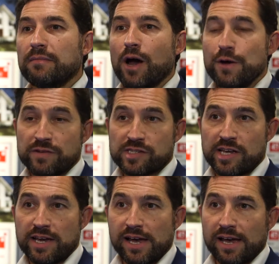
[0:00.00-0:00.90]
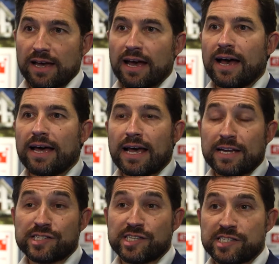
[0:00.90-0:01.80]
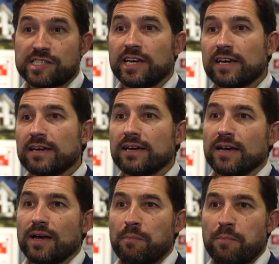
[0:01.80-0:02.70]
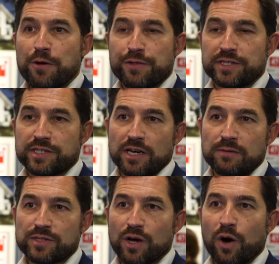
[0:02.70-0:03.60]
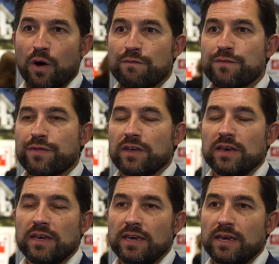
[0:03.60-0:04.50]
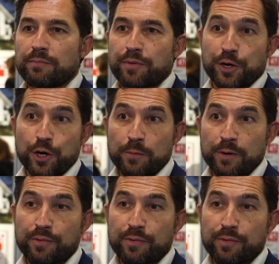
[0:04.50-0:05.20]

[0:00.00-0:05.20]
overseeing and assisting both in terms of the procurement